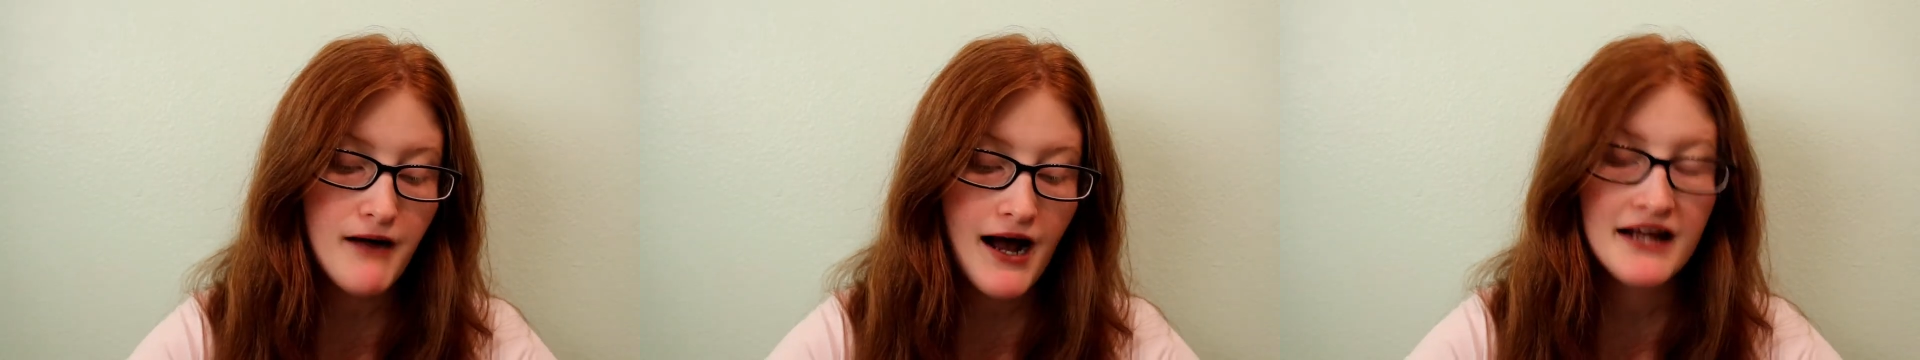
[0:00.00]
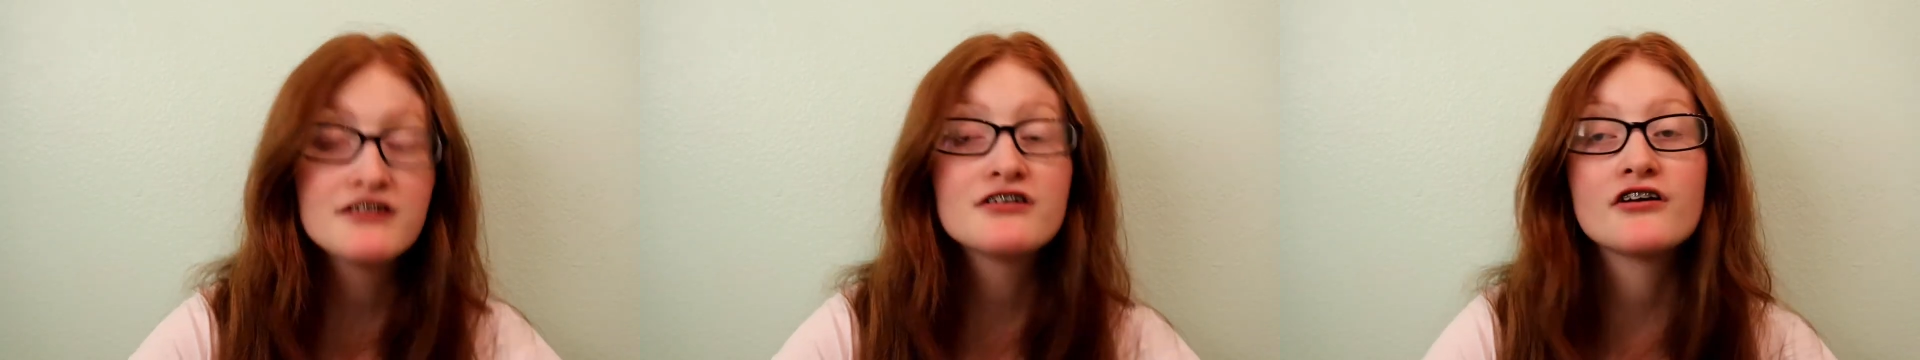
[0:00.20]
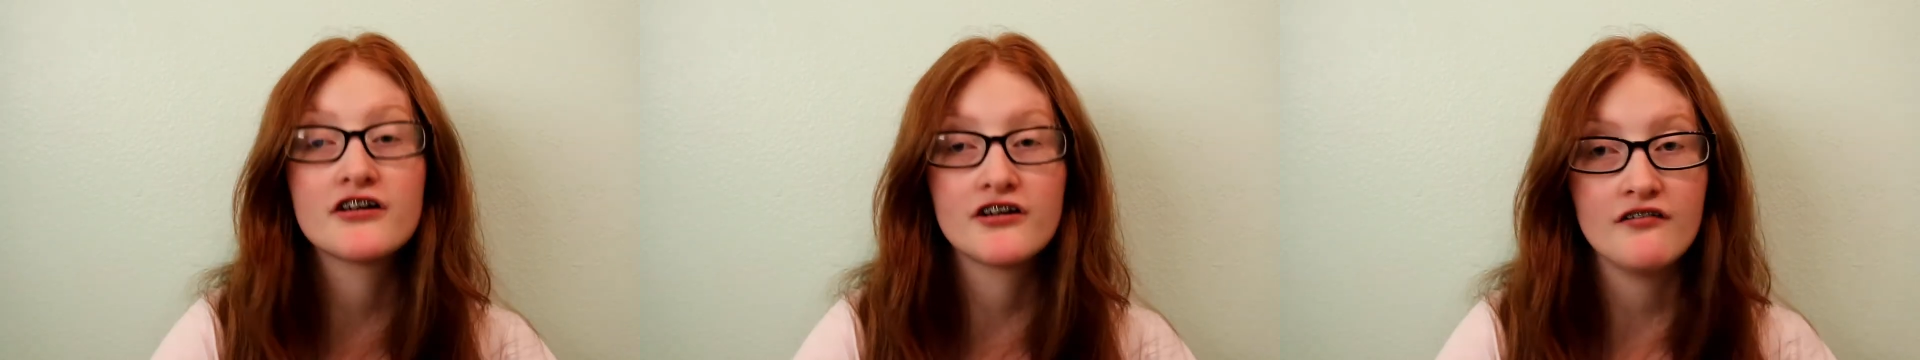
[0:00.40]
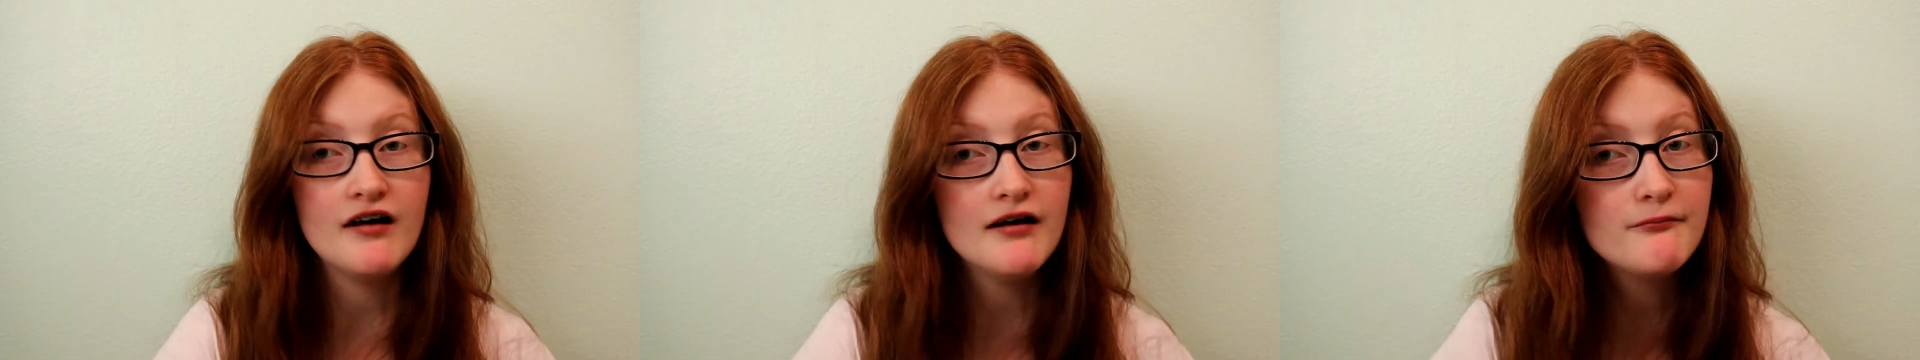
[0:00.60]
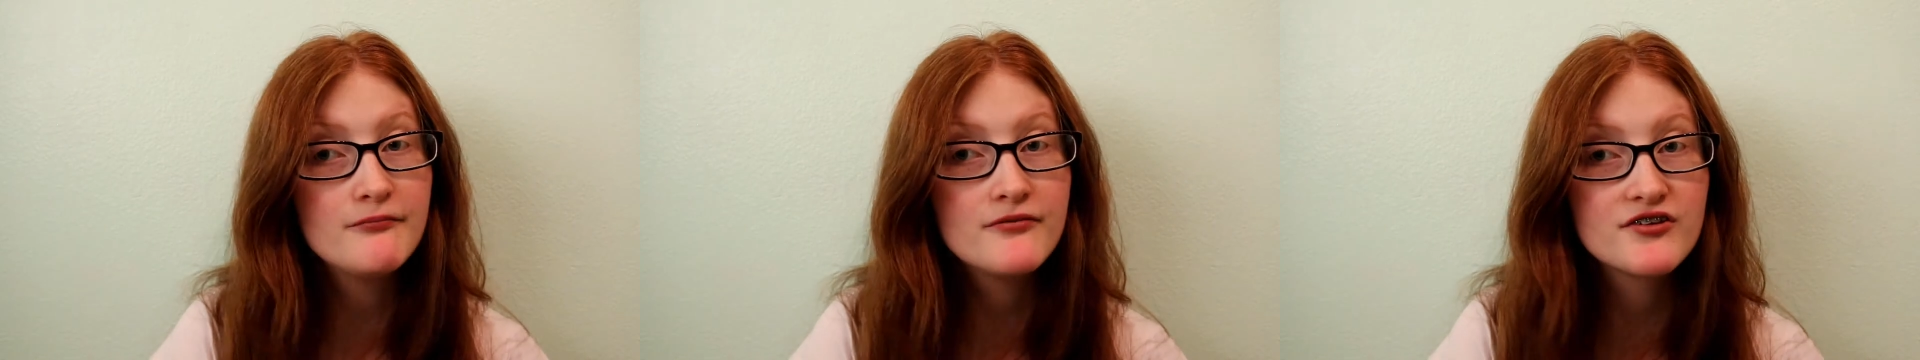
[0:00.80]
binder
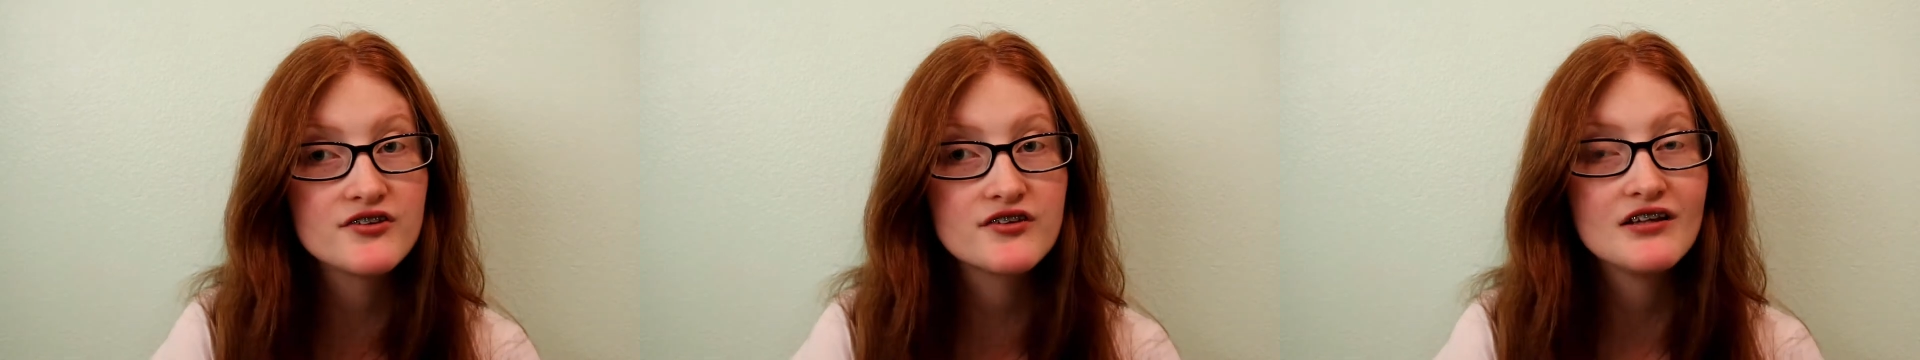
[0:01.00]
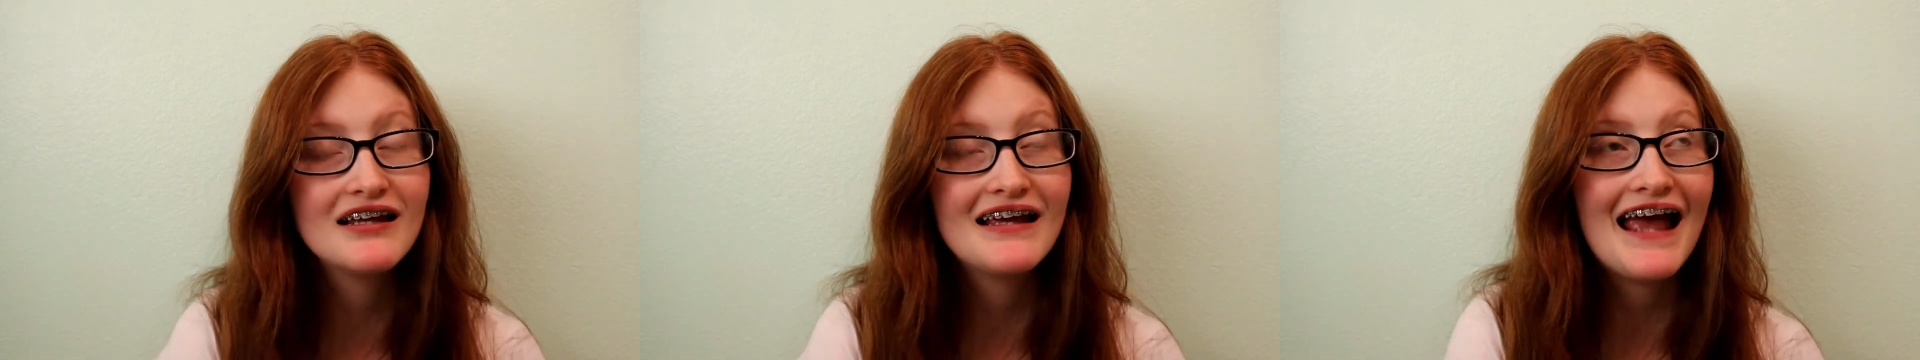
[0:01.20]
clips,